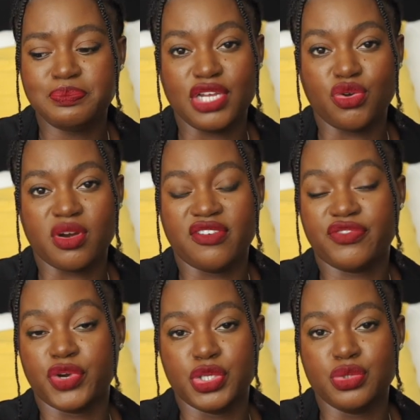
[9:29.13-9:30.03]
in order
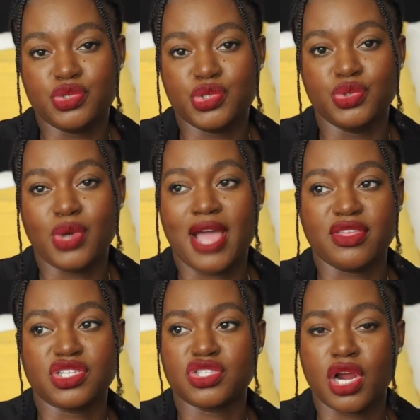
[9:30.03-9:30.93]
for you to
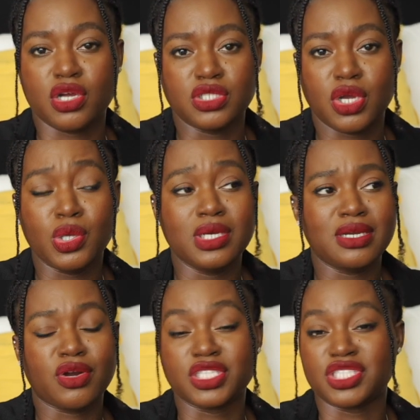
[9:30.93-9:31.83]
either start
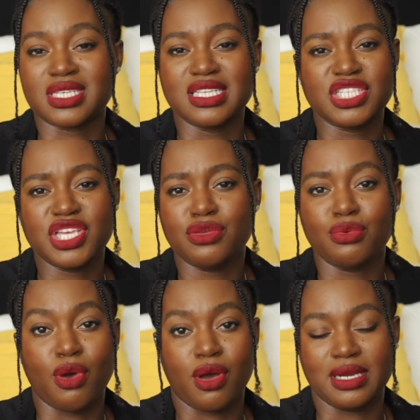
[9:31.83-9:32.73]
adulthood or just
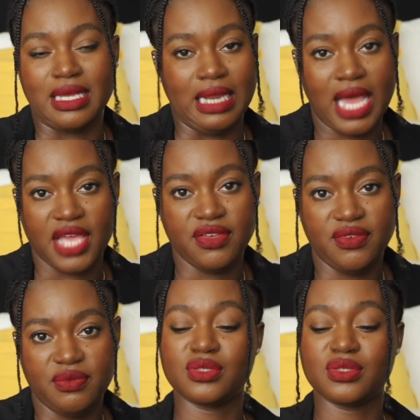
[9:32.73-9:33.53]
continue on in life.